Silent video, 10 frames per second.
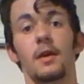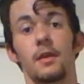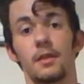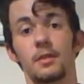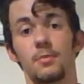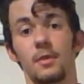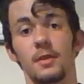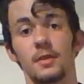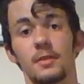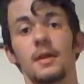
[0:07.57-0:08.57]
This
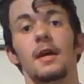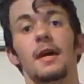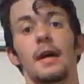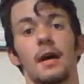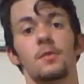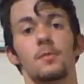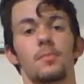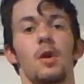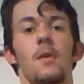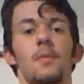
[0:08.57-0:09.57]
was how to
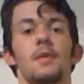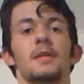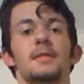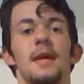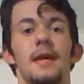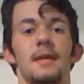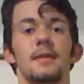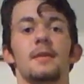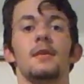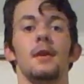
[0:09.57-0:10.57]
properly take
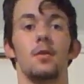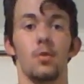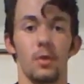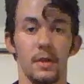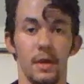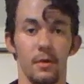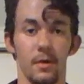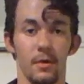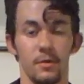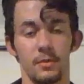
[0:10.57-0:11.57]
a Cornell
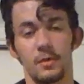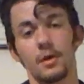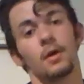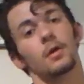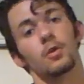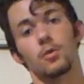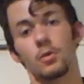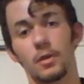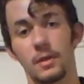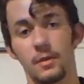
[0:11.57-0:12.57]
note.
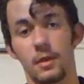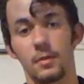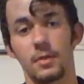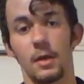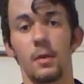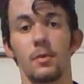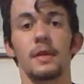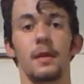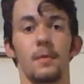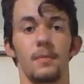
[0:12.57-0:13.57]
Cornell notes not only
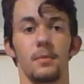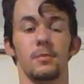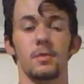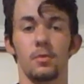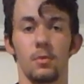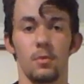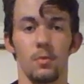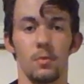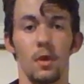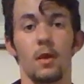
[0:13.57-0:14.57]
help you in school,
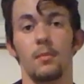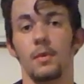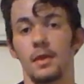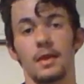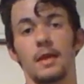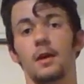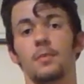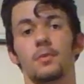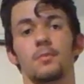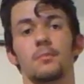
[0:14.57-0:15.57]
but they can help
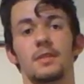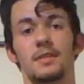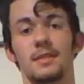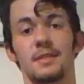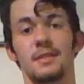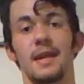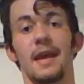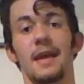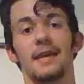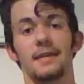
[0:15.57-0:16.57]
you in business
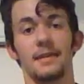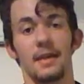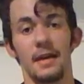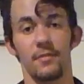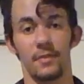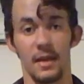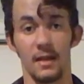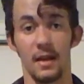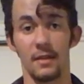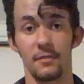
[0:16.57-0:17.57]
and everyday life.